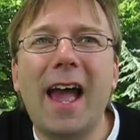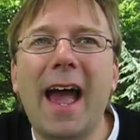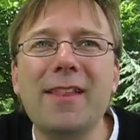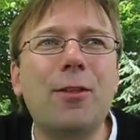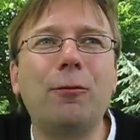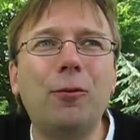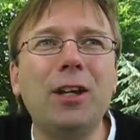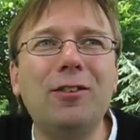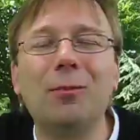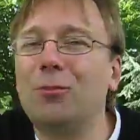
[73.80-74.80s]
had the
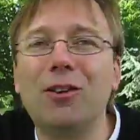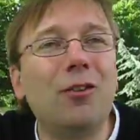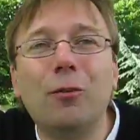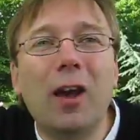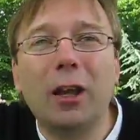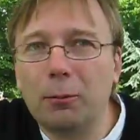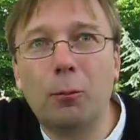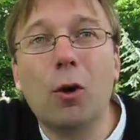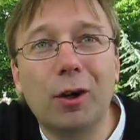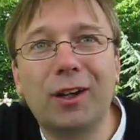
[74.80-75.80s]
freedom to develop
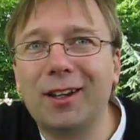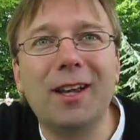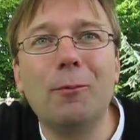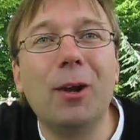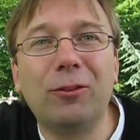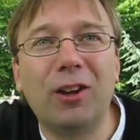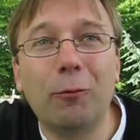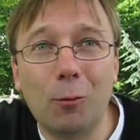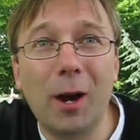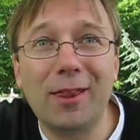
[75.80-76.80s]
work in
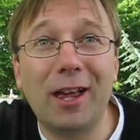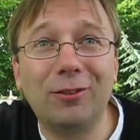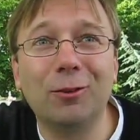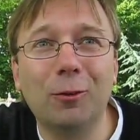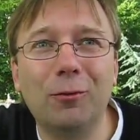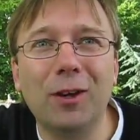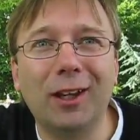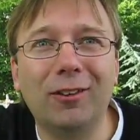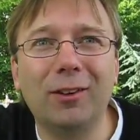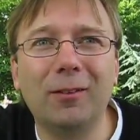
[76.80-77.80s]
whichever way they saw
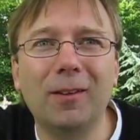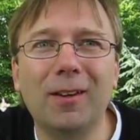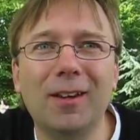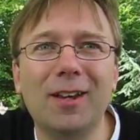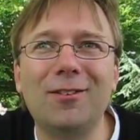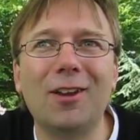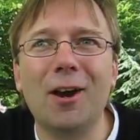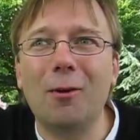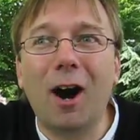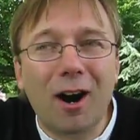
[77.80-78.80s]
fit.
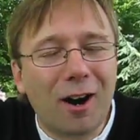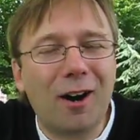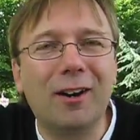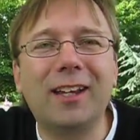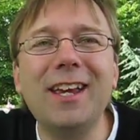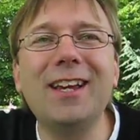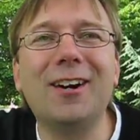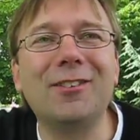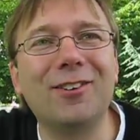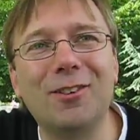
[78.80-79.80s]
So our key
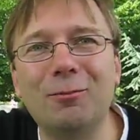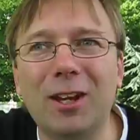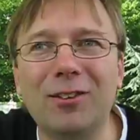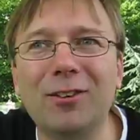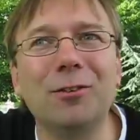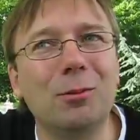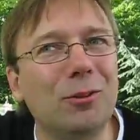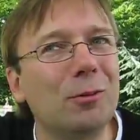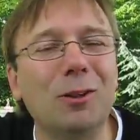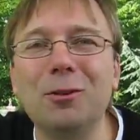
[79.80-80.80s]
artist in residence was
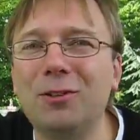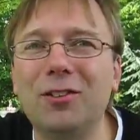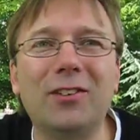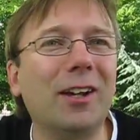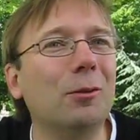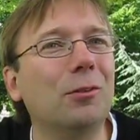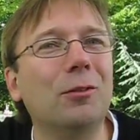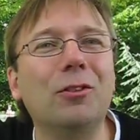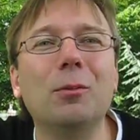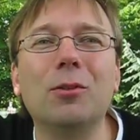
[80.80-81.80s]
called Lucy Steggles,
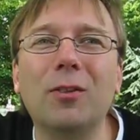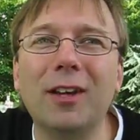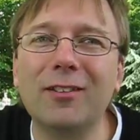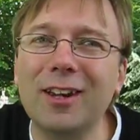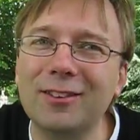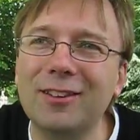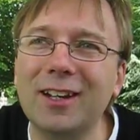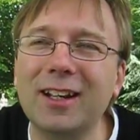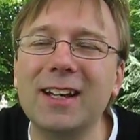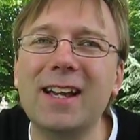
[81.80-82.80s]
and she was
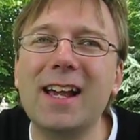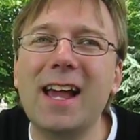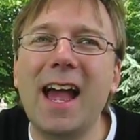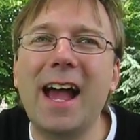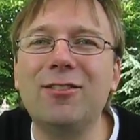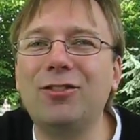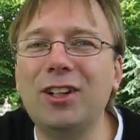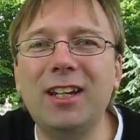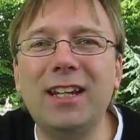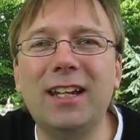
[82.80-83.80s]
fantastic. And
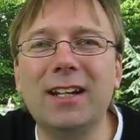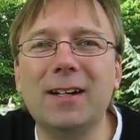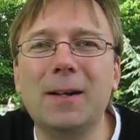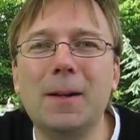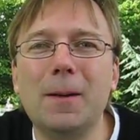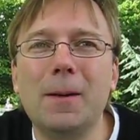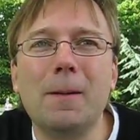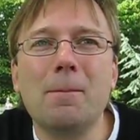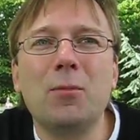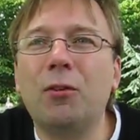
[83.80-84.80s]
she
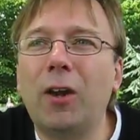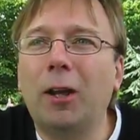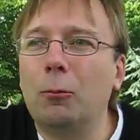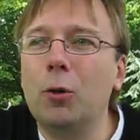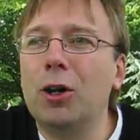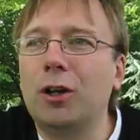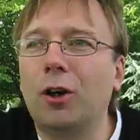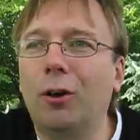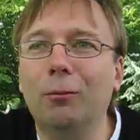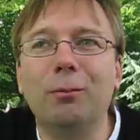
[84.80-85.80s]
developed
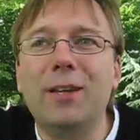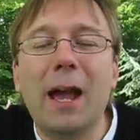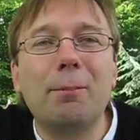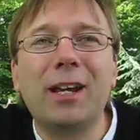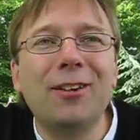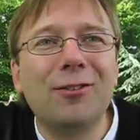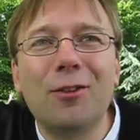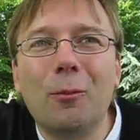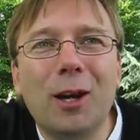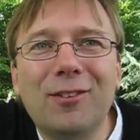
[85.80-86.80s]
work on napkins
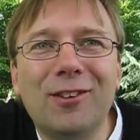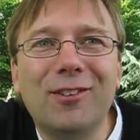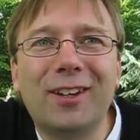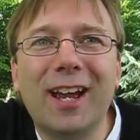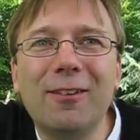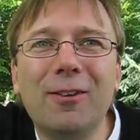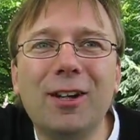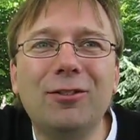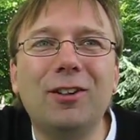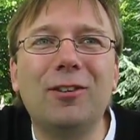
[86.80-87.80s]
that went into
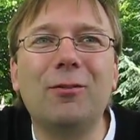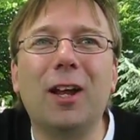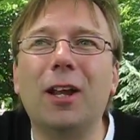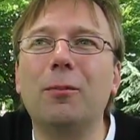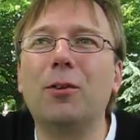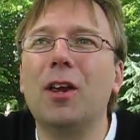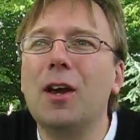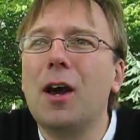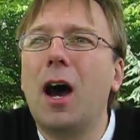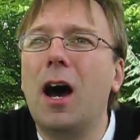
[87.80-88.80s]
cafes. She developed
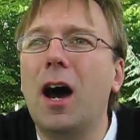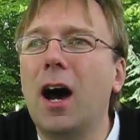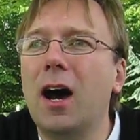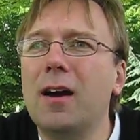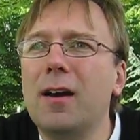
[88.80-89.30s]
a